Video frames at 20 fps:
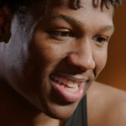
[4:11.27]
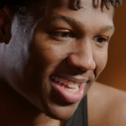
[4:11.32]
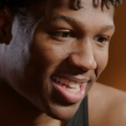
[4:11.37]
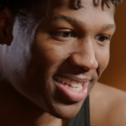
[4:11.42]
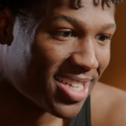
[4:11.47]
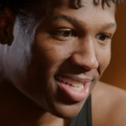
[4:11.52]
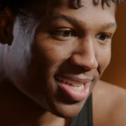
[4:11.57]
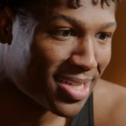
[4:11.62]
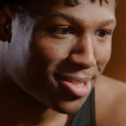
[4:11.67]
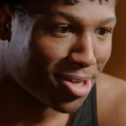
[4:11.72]
I
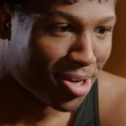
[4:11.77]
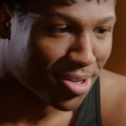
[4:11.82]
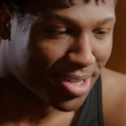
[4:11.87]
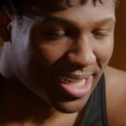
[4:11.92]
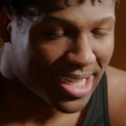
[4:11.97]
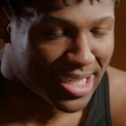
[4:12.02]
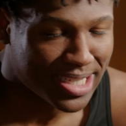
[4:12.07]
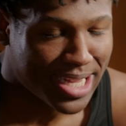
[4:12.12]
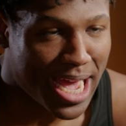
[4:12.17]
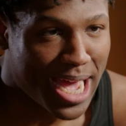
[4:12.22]
get to talk
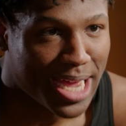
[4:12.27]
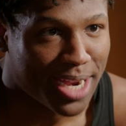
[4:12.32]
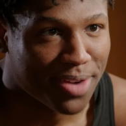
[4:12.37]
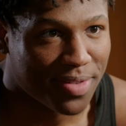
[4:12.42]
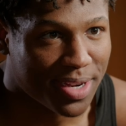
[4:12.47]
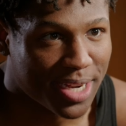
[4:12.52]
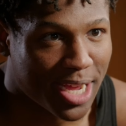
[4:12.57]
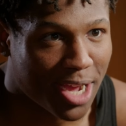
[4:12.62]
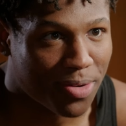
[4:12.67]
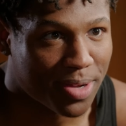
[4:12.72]
to his dad
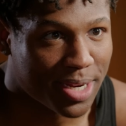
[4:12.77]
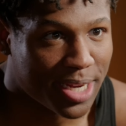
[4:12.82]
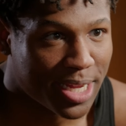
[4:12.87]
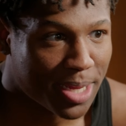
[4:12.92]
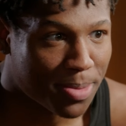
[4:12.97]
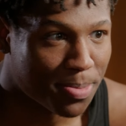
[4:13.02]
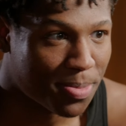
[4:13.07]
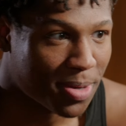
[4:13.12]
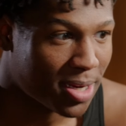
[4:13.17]
every now and then.